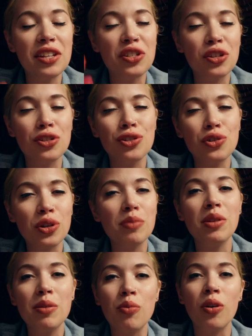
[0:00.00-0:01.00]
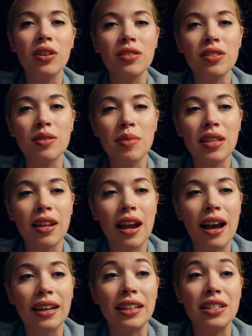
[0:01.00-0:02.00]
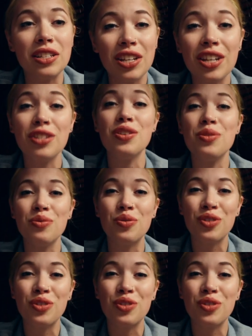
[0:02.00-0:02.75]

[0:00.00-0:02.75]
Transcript: it's extremely important to me that I continue